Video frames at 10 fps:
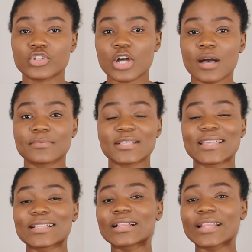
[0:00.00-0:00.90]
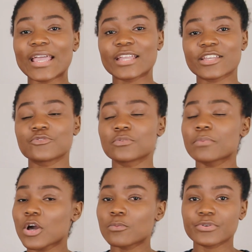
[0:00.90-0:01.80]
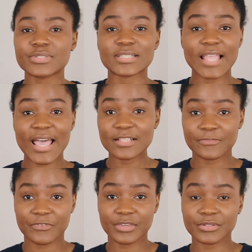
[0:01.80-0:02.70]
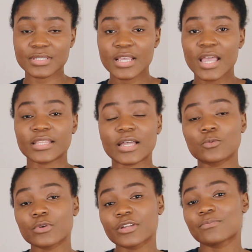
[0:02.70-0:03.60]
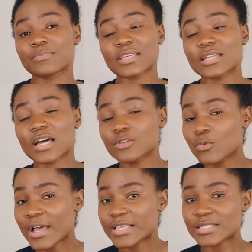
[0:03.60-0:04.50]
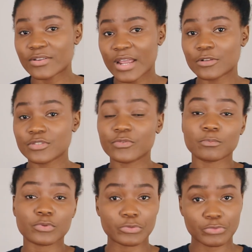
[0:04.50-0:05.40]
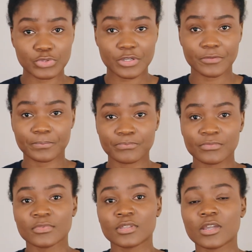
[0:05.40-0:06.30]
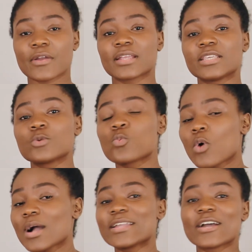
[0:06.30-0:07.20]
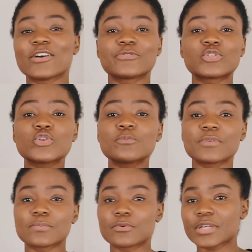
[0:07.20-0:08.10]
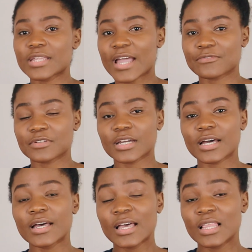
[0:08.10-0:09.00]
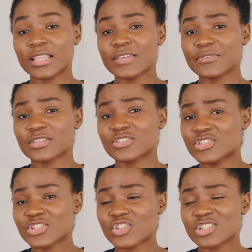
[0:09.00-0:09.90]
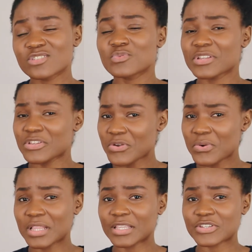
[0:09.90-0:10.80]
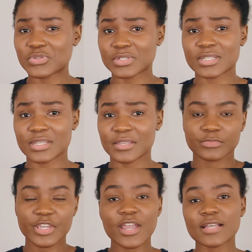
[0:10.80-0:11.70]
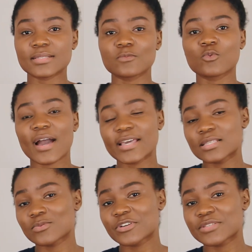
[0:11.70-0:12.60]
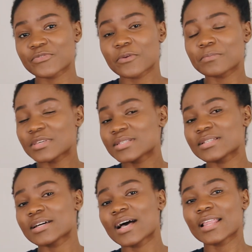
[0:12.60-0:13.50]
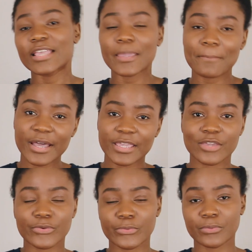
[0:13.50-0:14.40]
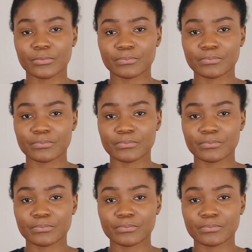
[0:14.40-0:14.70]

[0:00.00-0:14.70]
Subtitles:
jobs and cleared and repurposed landfills that would have been otherwise grounds for pollution. Currently, one of two people in Africa live in condition with no electricity. Here are some wise words from Mr. Alemayehu.